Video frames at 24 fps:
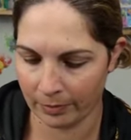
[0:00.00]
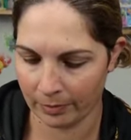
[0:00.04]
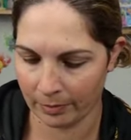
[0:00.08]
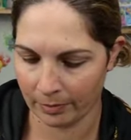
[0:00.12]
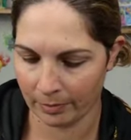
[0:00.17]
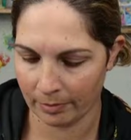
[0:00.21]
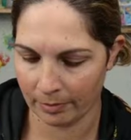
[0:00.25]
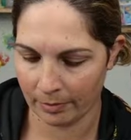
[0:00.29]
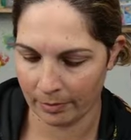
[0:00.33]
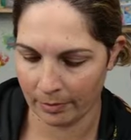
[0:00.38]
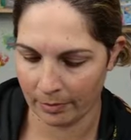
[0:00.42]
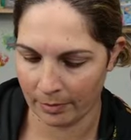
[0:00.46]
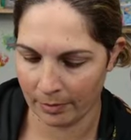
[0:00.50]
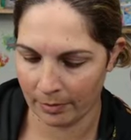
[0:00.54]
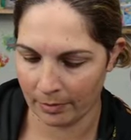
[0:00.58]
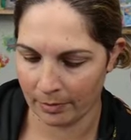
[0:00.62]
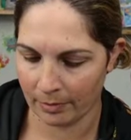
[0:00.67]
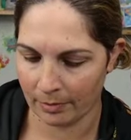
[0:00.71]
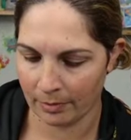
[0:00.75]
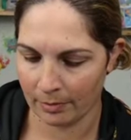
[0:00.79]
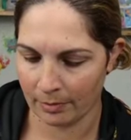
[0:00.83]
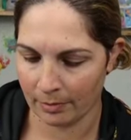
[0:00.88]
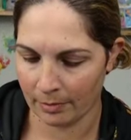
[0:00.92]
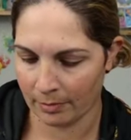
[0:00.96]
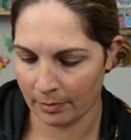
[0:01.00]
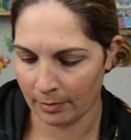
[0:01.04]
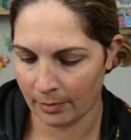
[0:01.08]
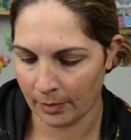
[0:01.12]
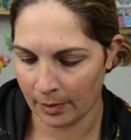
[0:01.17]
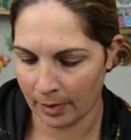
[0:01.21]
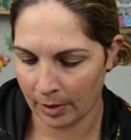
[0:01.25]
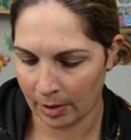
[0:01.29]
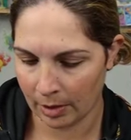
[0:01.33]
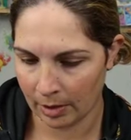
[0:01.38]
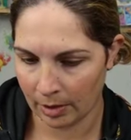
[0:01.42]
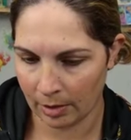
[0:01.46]

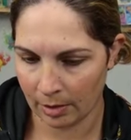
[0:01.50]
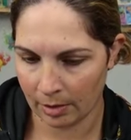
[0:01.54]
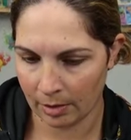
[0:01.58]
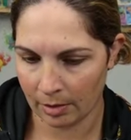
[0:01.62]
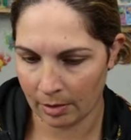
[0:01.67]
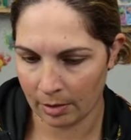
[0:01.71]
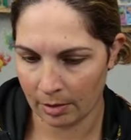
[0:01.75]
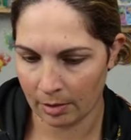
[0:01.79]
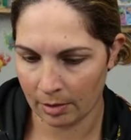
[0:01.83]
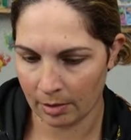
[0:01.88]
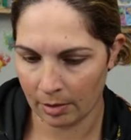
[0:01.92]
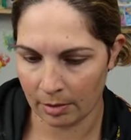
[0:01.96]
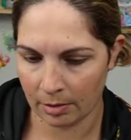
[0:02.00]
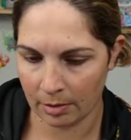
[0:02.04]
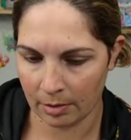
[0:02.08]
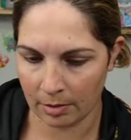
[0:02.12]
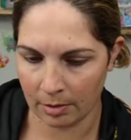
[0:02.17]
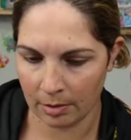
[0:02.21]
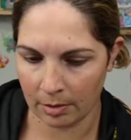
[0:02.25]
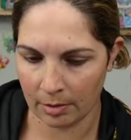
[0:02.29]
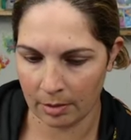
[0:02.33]
(no one is talking)